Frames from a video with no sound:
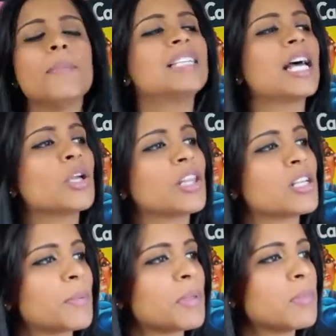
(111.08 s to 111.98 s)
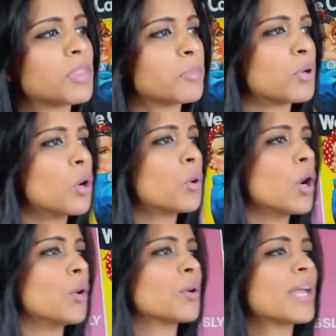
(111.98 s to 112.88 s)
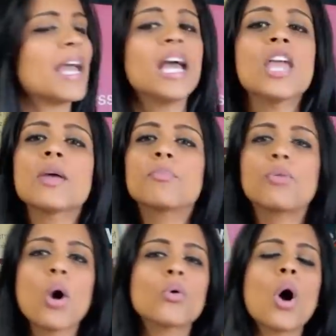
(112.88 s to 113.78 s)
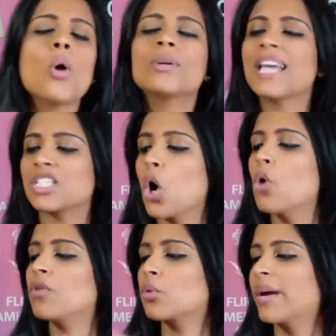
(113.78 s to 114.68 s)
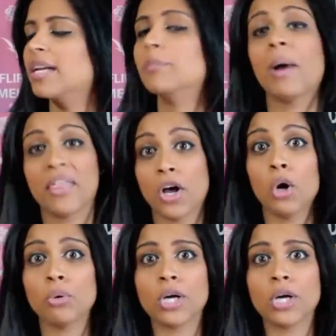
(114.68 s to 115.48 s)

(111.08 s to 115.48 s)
Let me tell you a little something about the bro code, okay? The bro code gets overwritten by the hoe